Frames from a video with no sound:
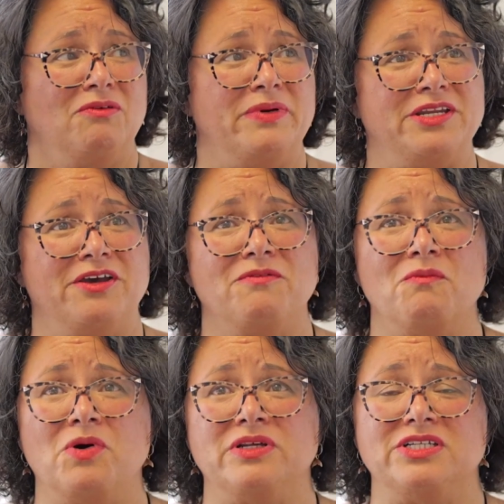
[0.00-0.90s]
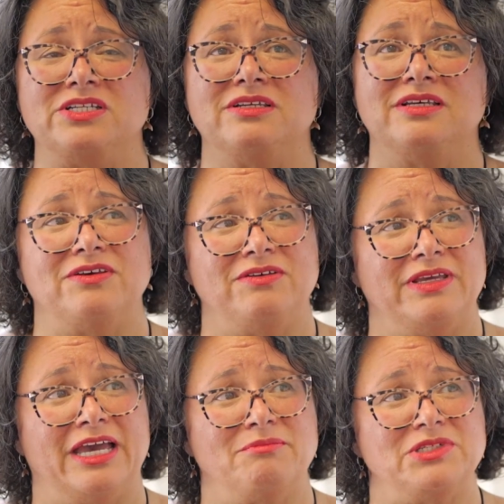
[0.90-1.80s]
We don't want to
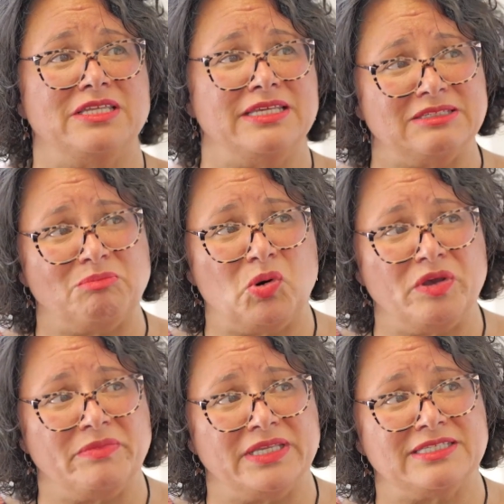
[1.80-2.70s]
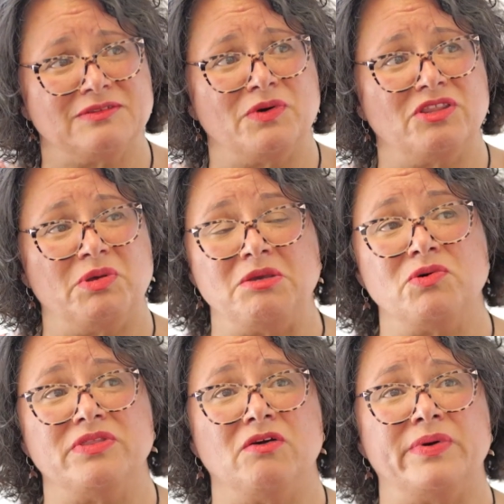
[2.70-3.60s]
come to these appointments with
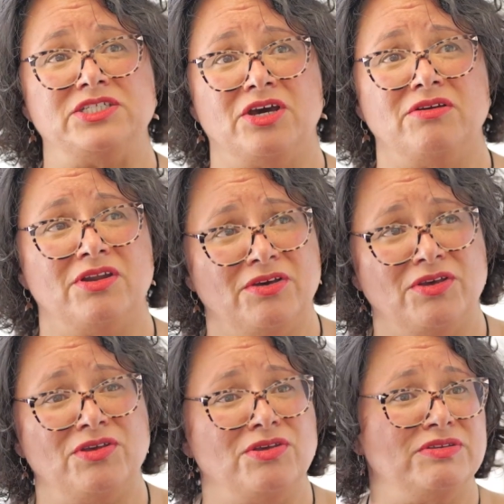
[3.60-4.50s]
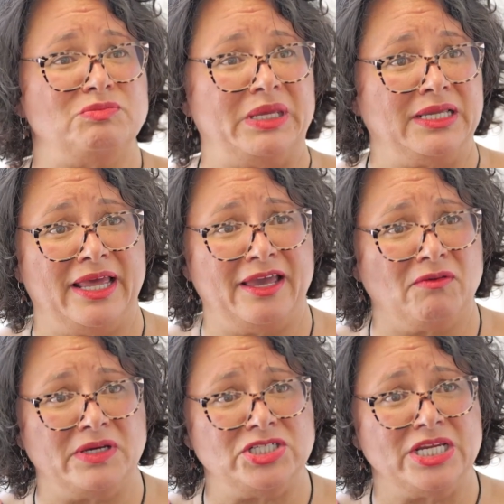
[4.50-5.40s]
people that we don't know who use big
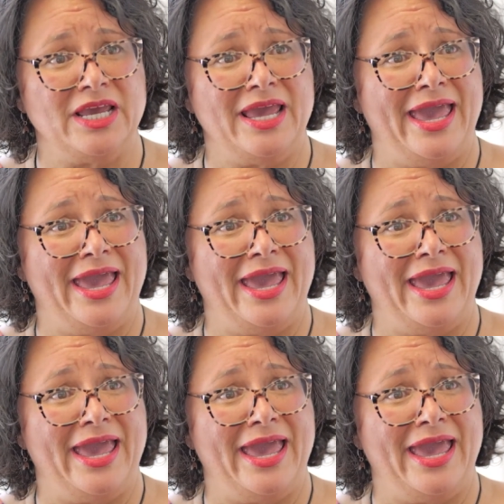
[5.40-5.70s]
language